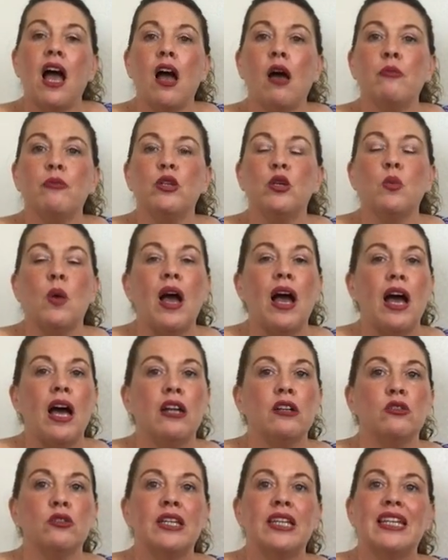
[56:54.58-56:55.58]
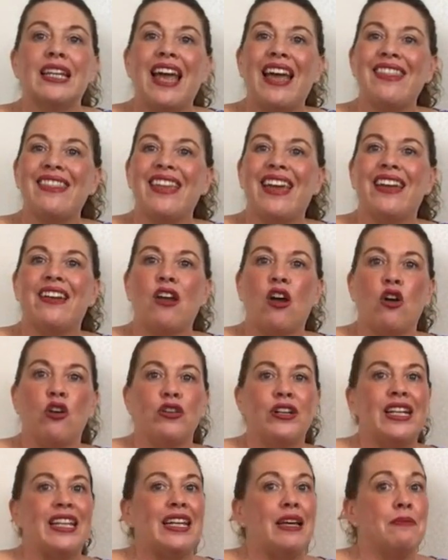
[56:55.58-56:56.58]
you are looking at then
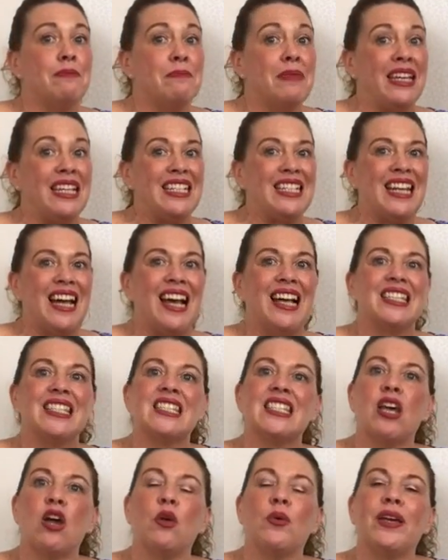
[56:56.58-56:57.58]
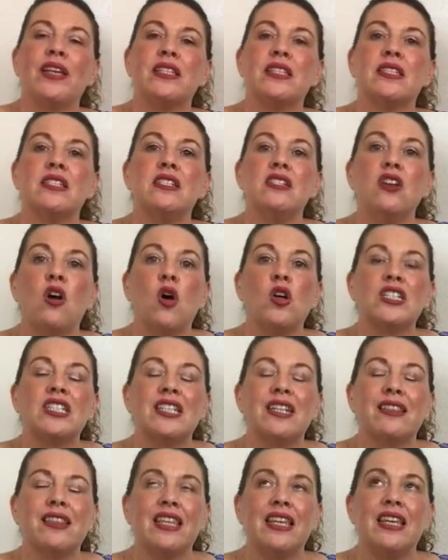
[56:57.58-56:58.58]
only a meter. So it's not
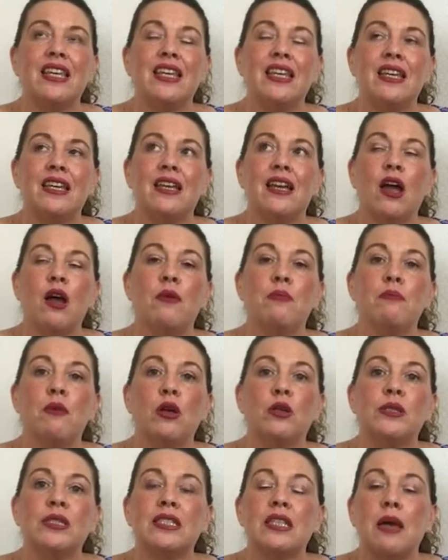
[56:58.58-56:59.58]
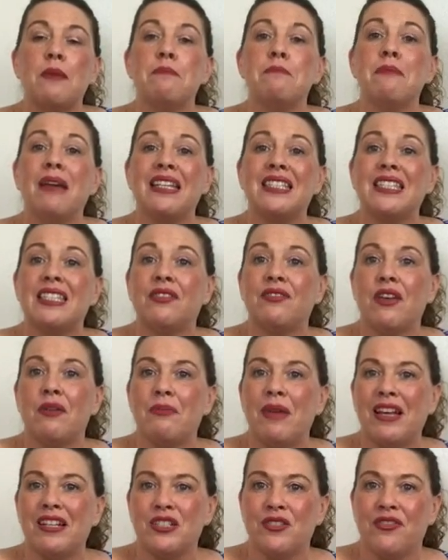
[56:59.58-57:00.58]
the most massive
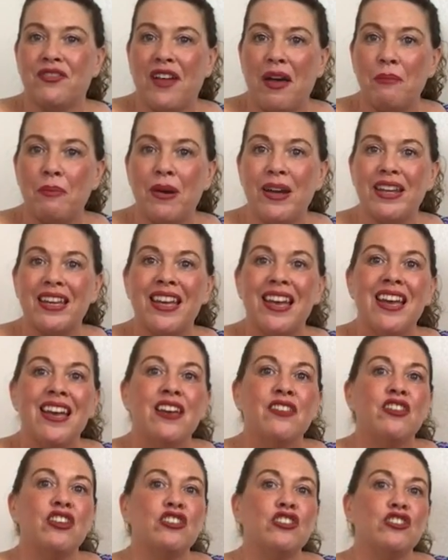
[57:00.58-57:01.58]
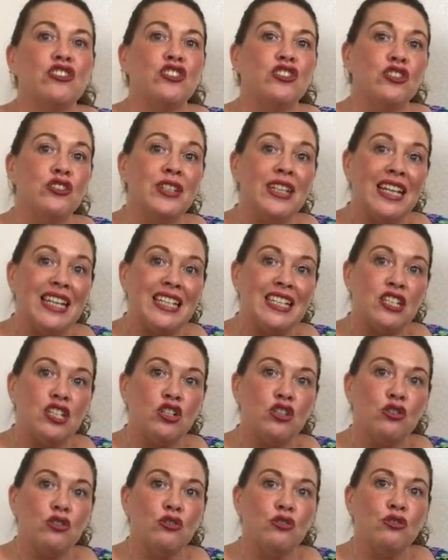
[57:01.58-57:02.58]
amount of fabric that you do need
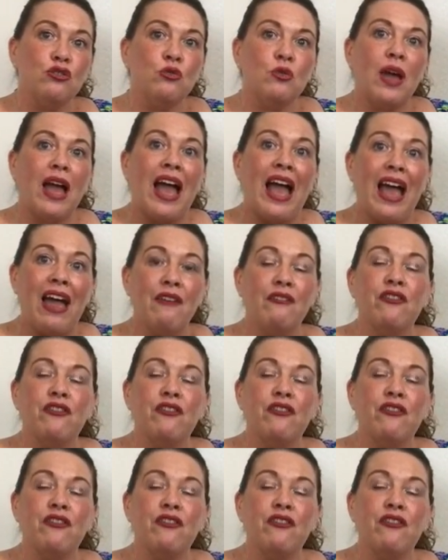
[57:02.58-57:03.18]
to have